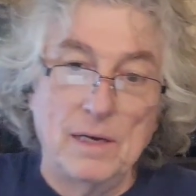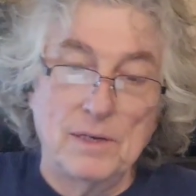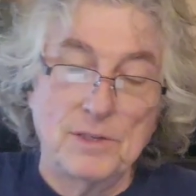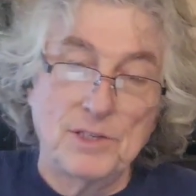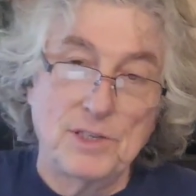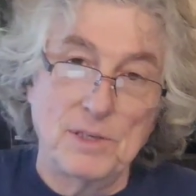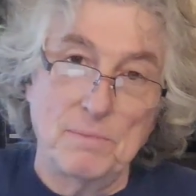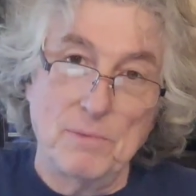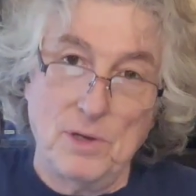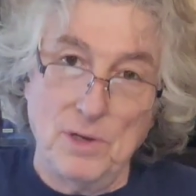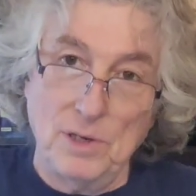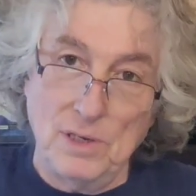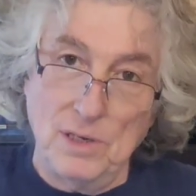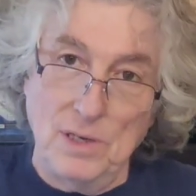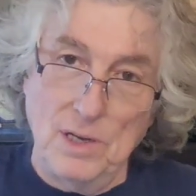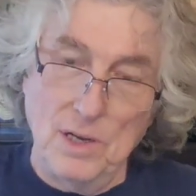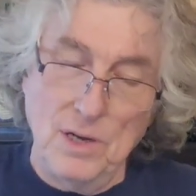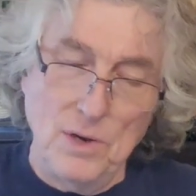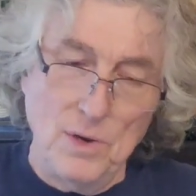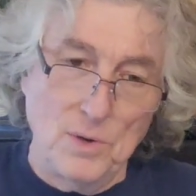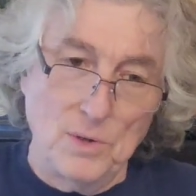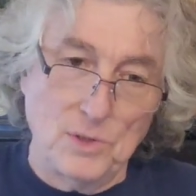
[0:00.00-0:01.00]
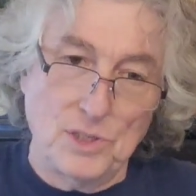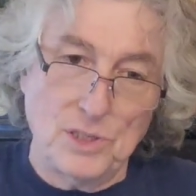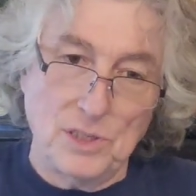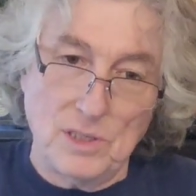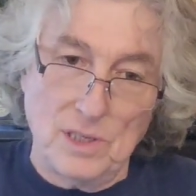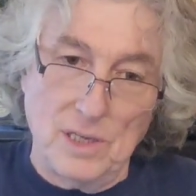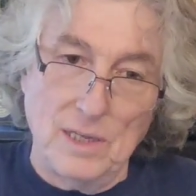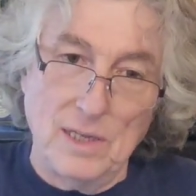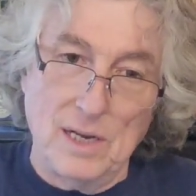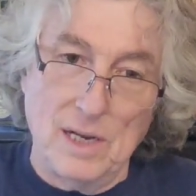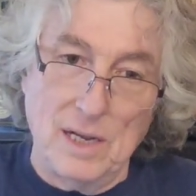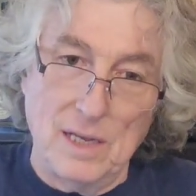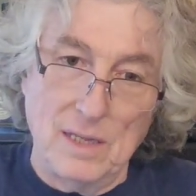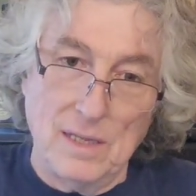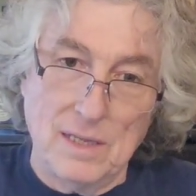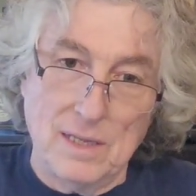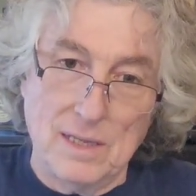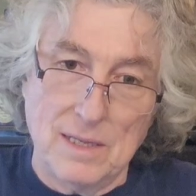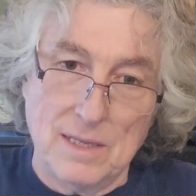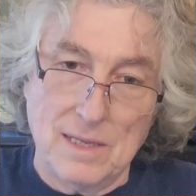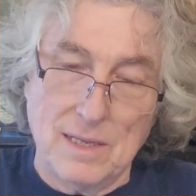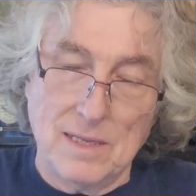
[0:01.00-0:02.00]
Some good news in a
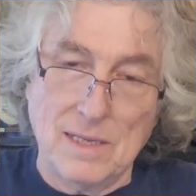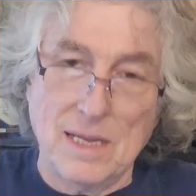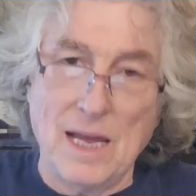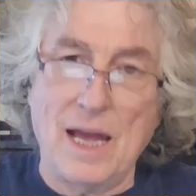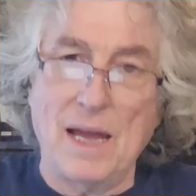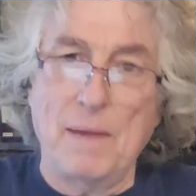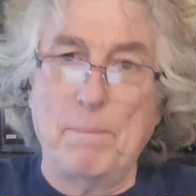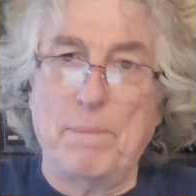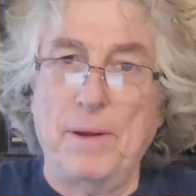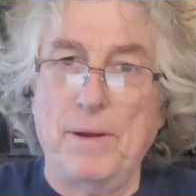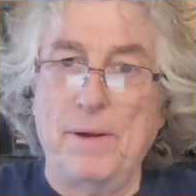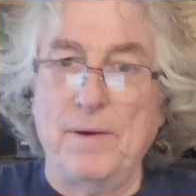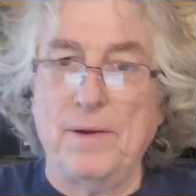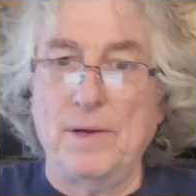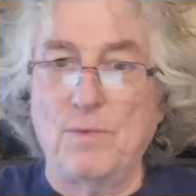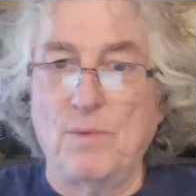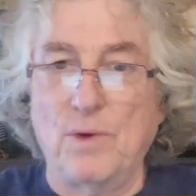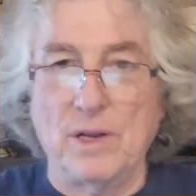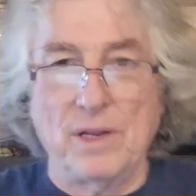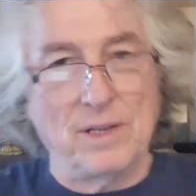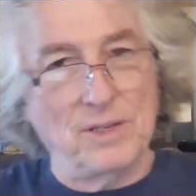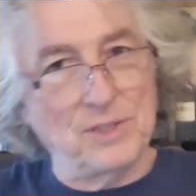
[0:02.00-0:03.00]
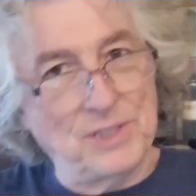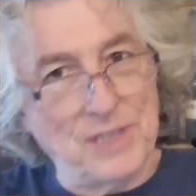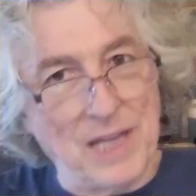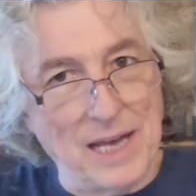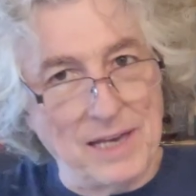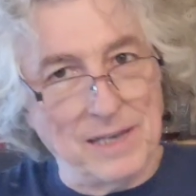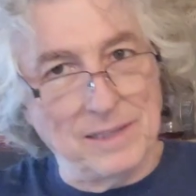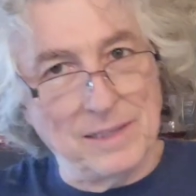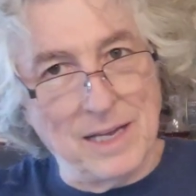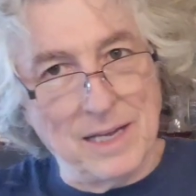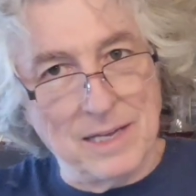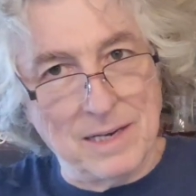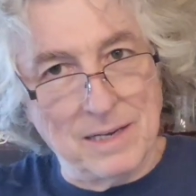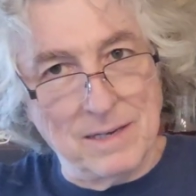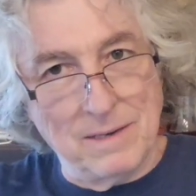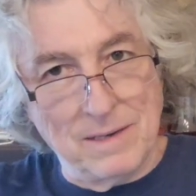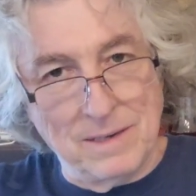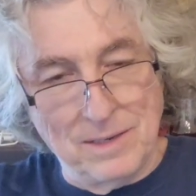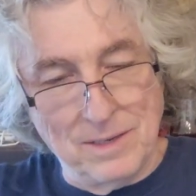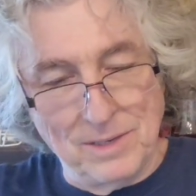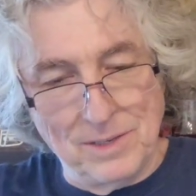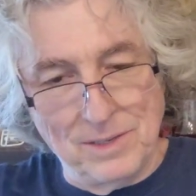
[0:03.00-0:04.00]
time period where there's not a lot
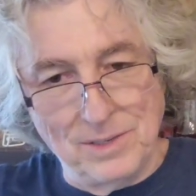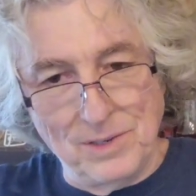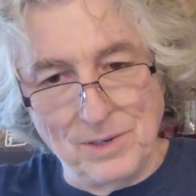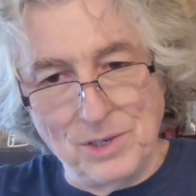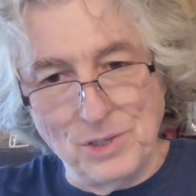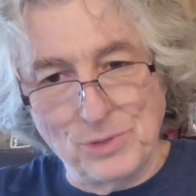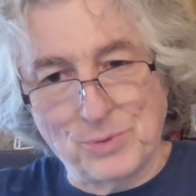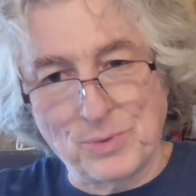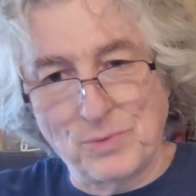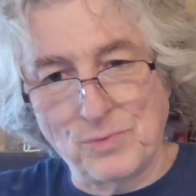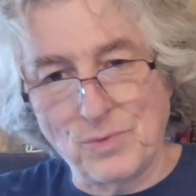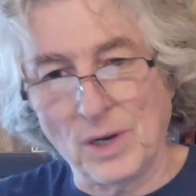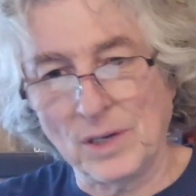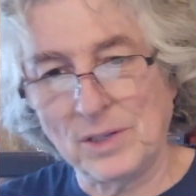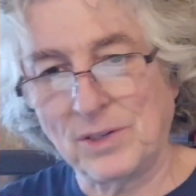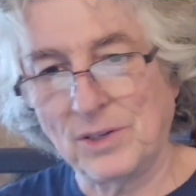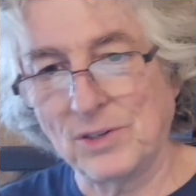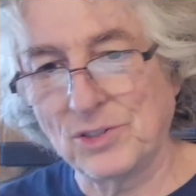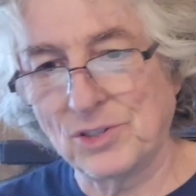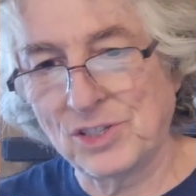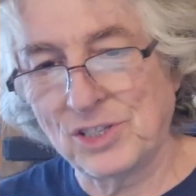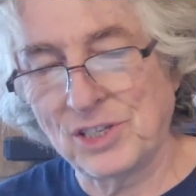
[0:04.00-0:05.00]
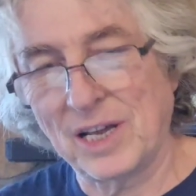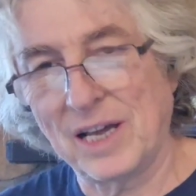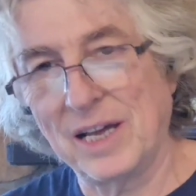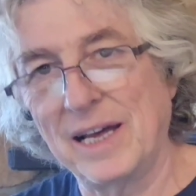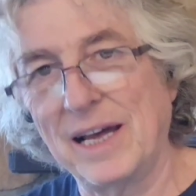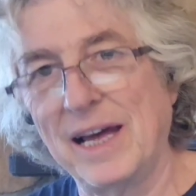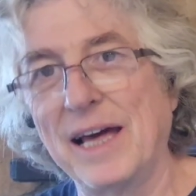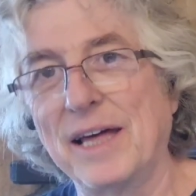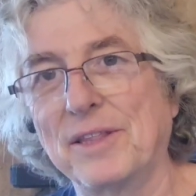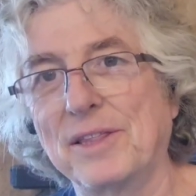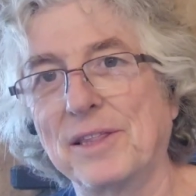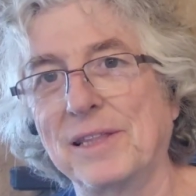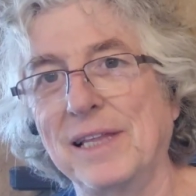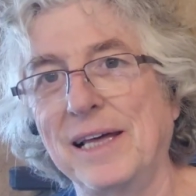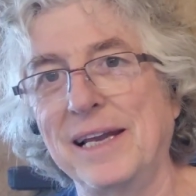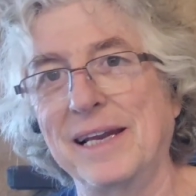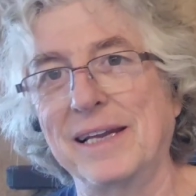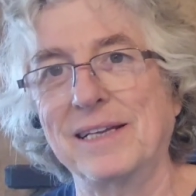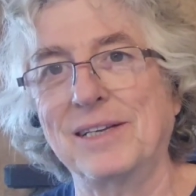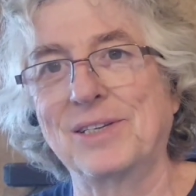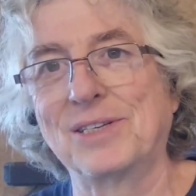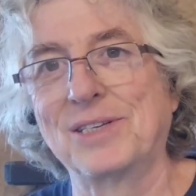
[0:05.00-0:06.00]
of good news with Rutgers
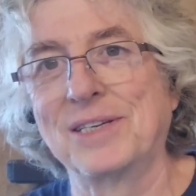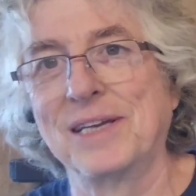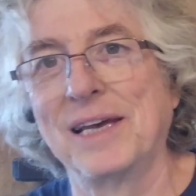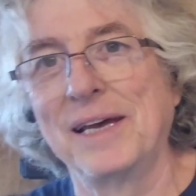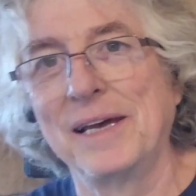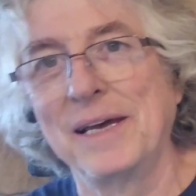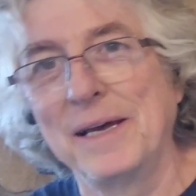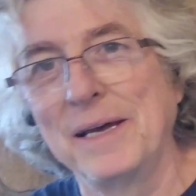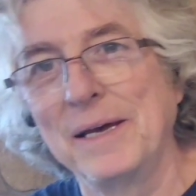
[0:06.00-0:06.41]
athletics.